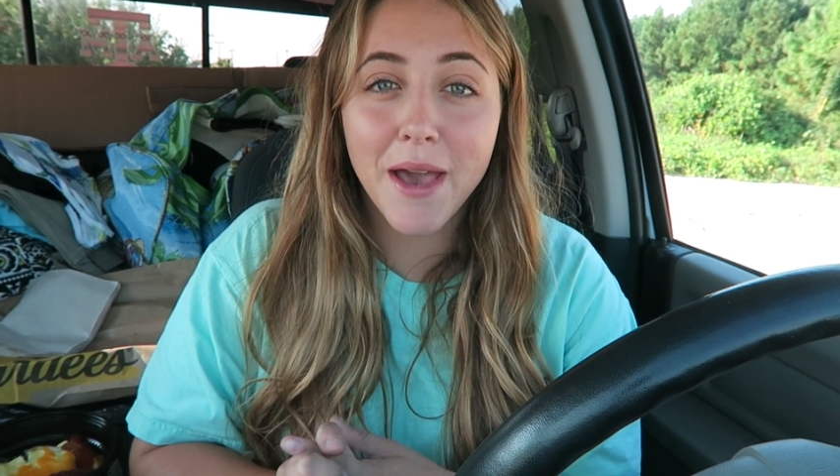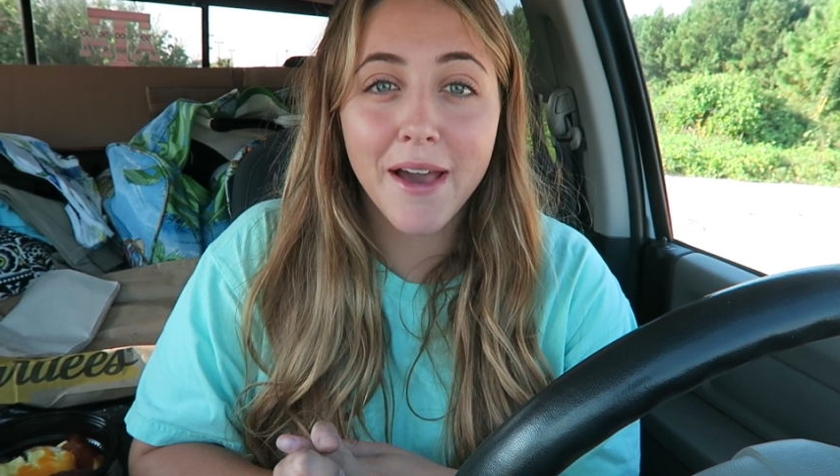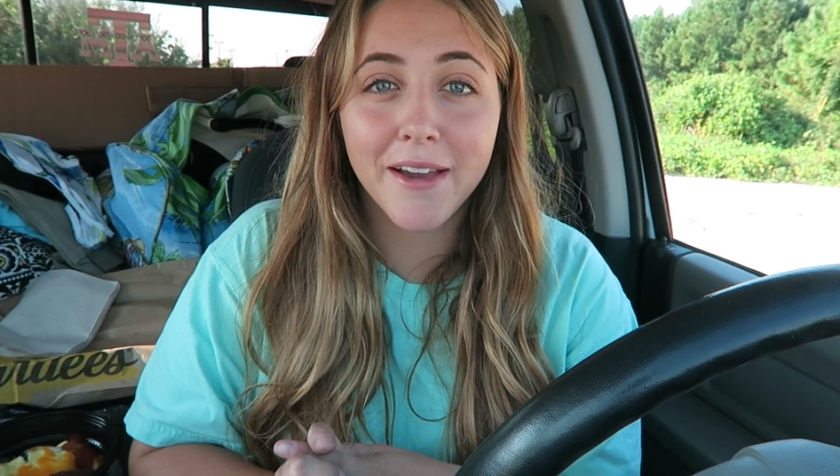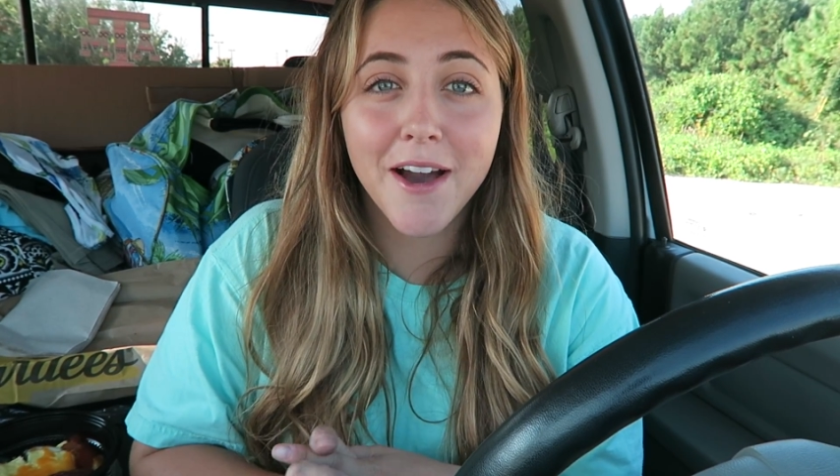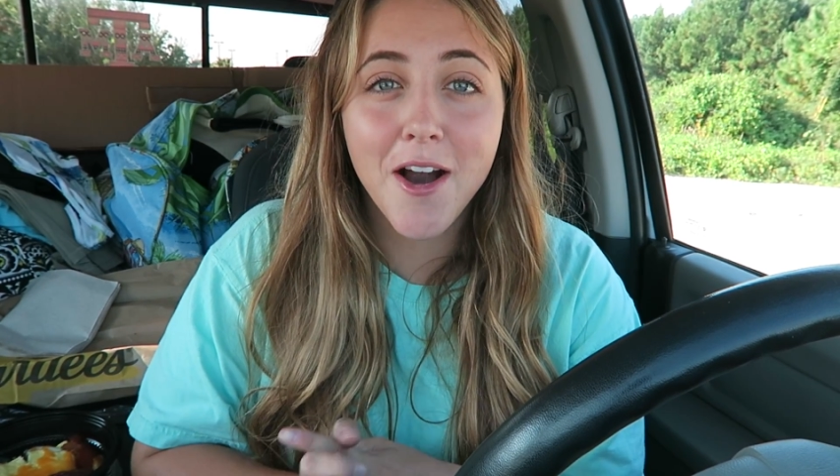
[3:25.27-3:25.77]

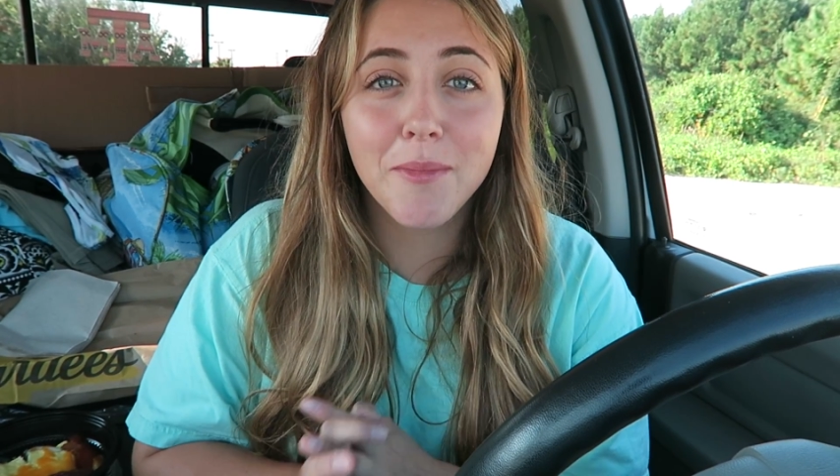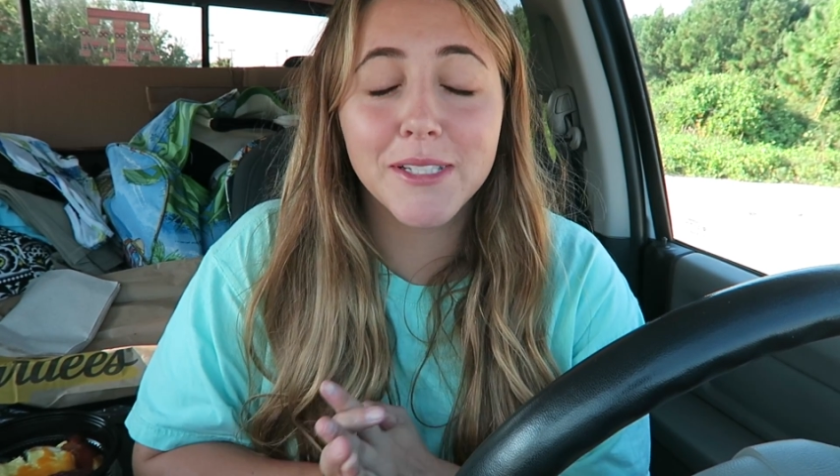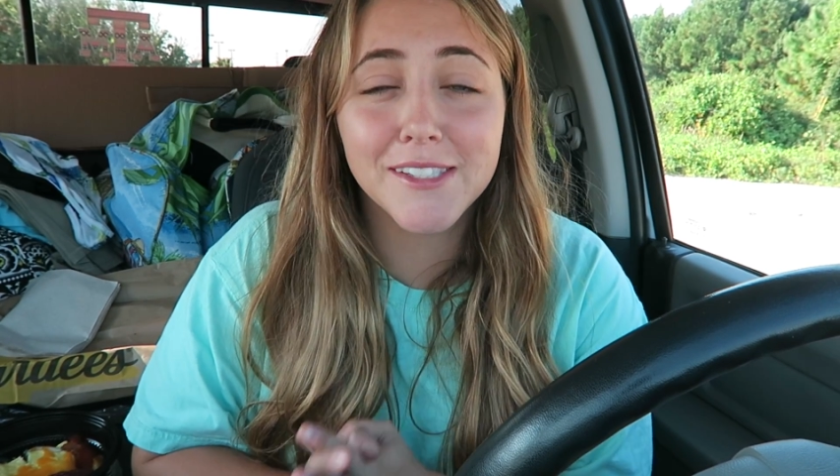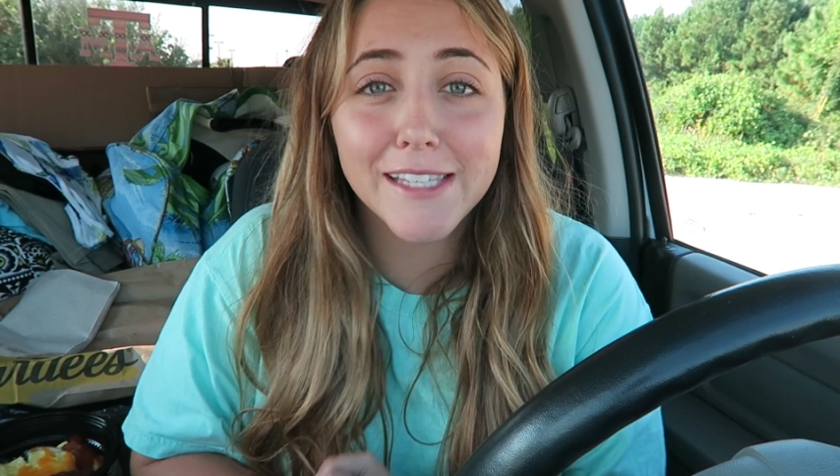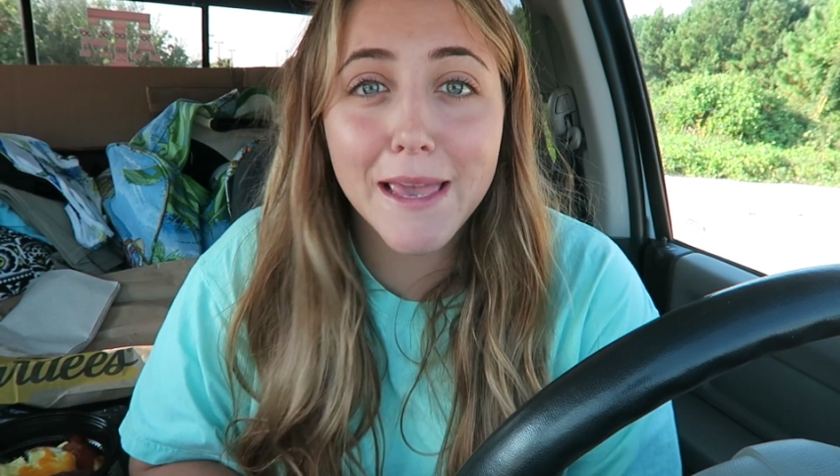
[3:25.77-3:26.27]
back home
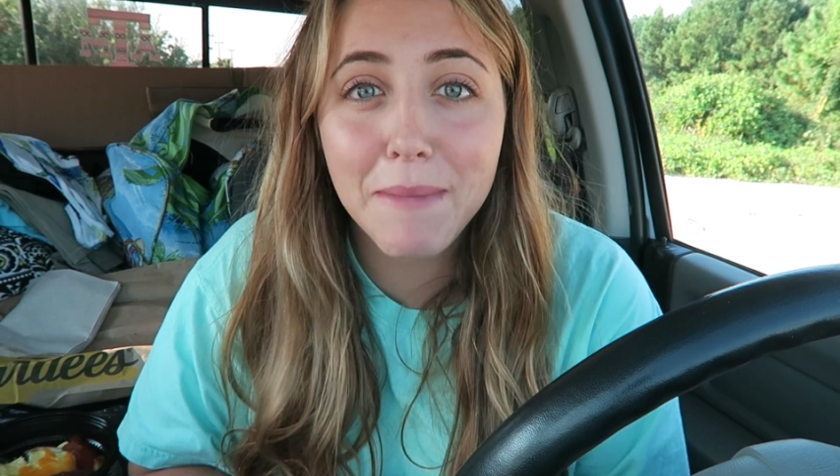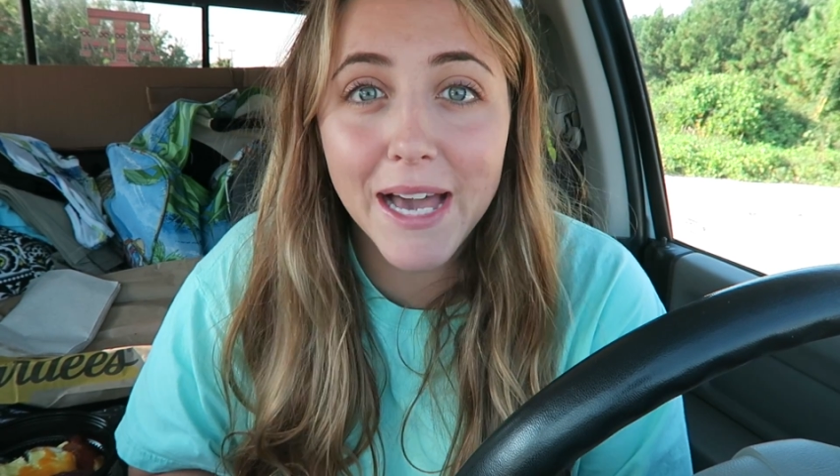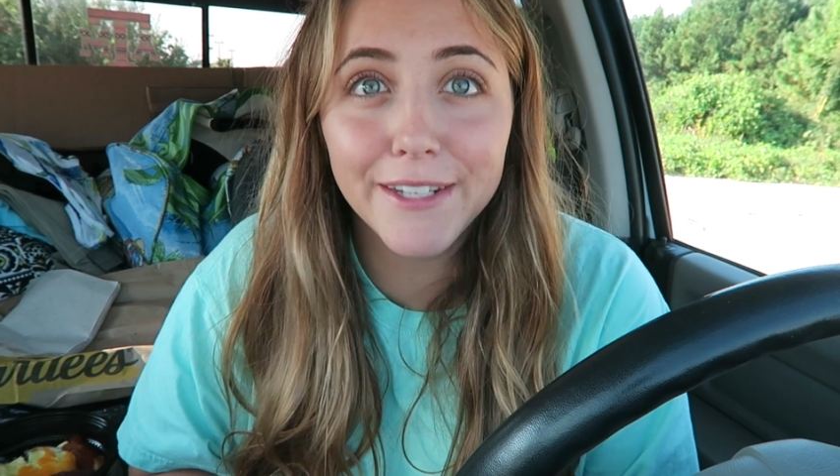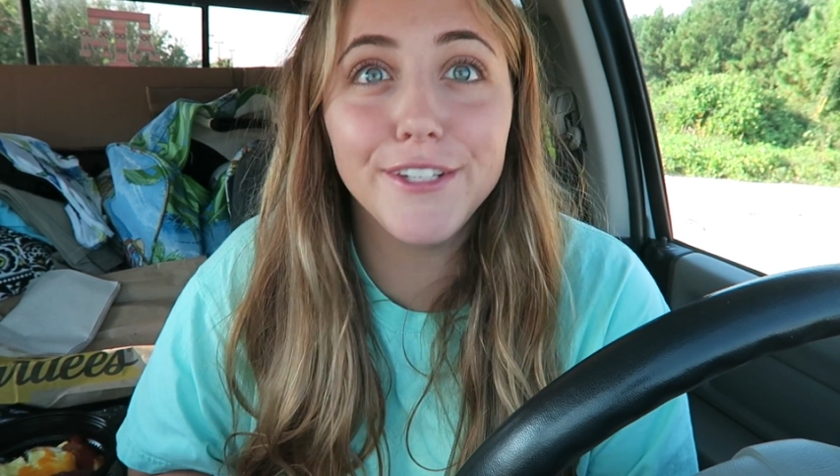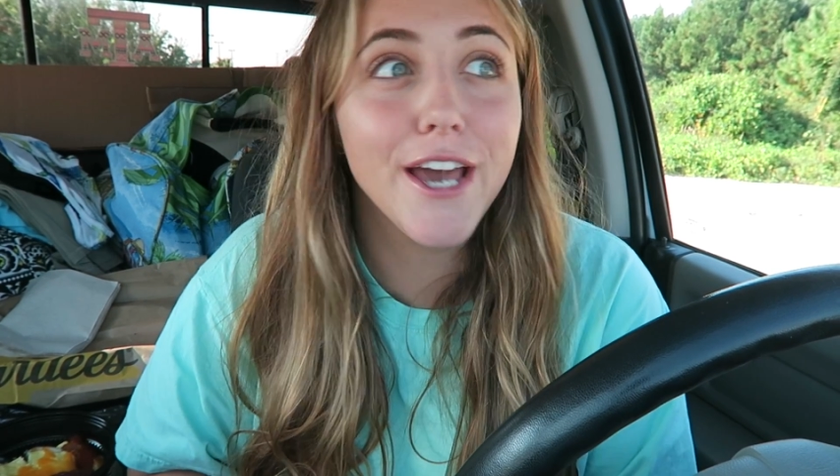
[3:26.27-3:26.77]
to see
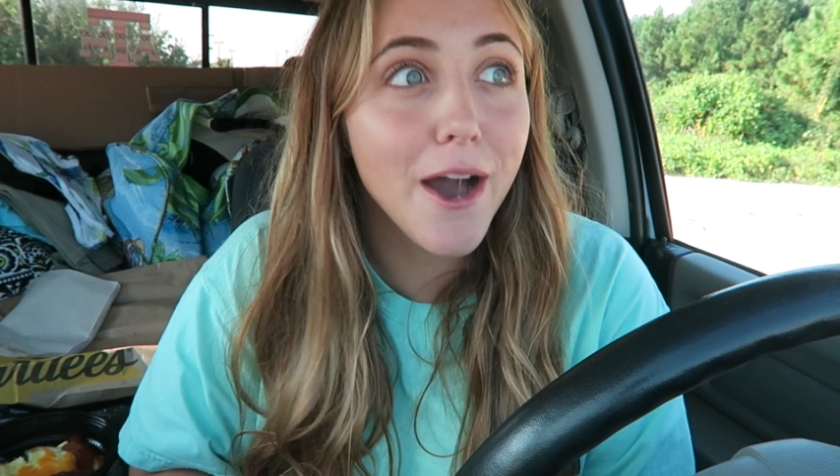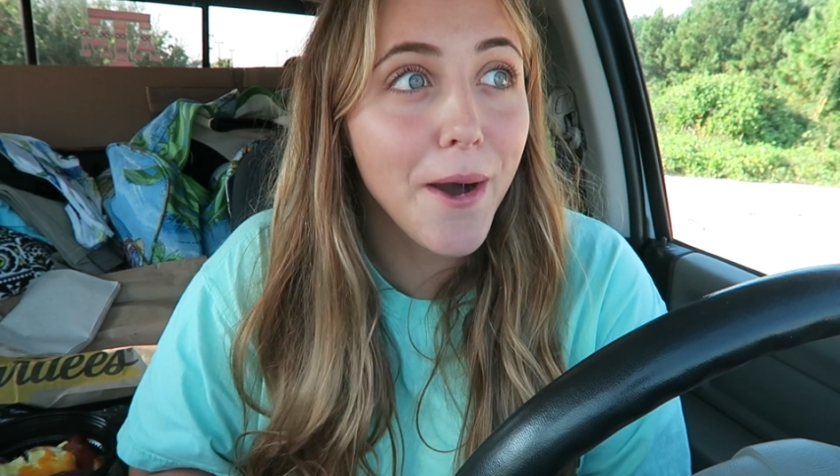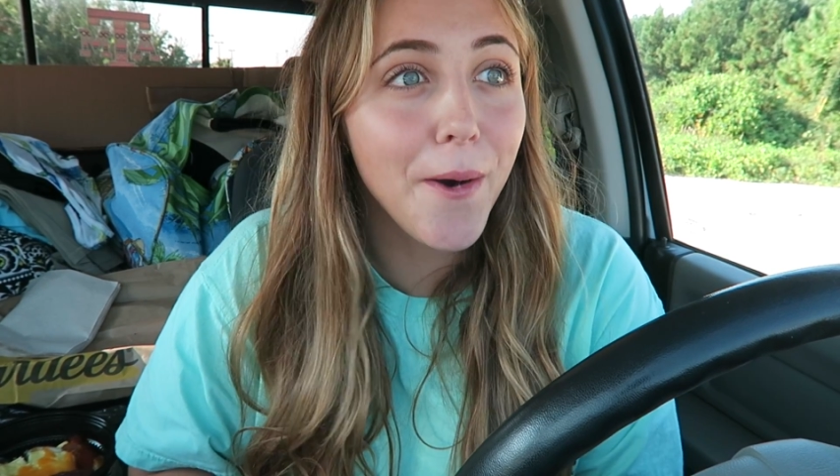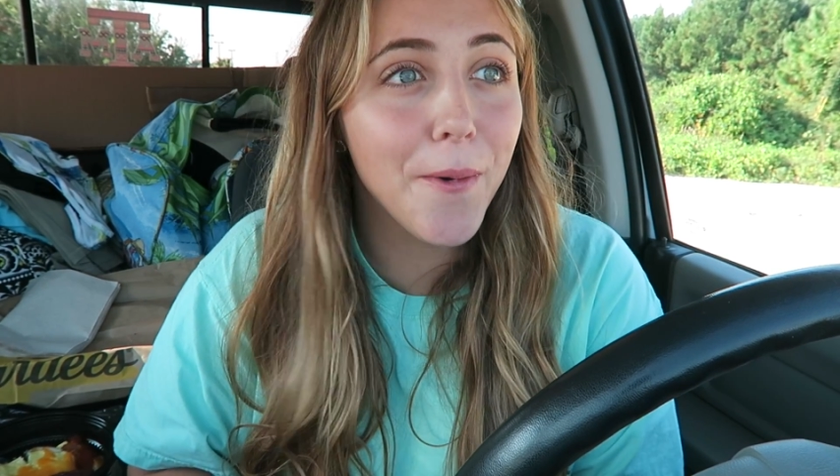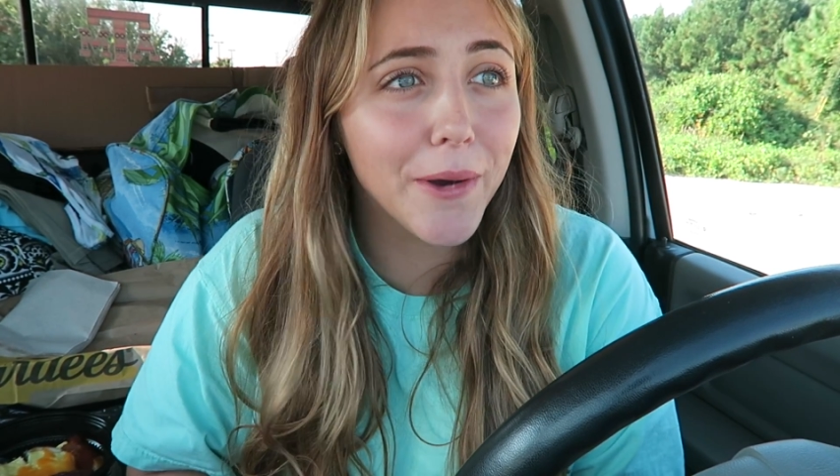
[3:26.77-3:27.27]
my
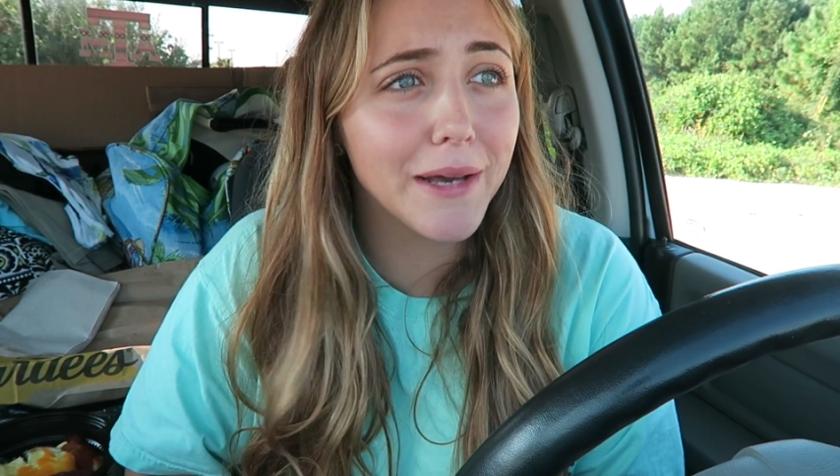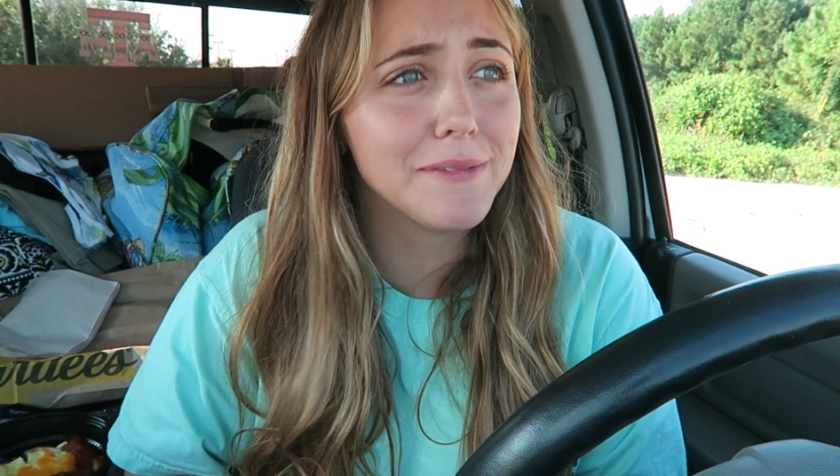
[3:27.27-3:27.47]
dog.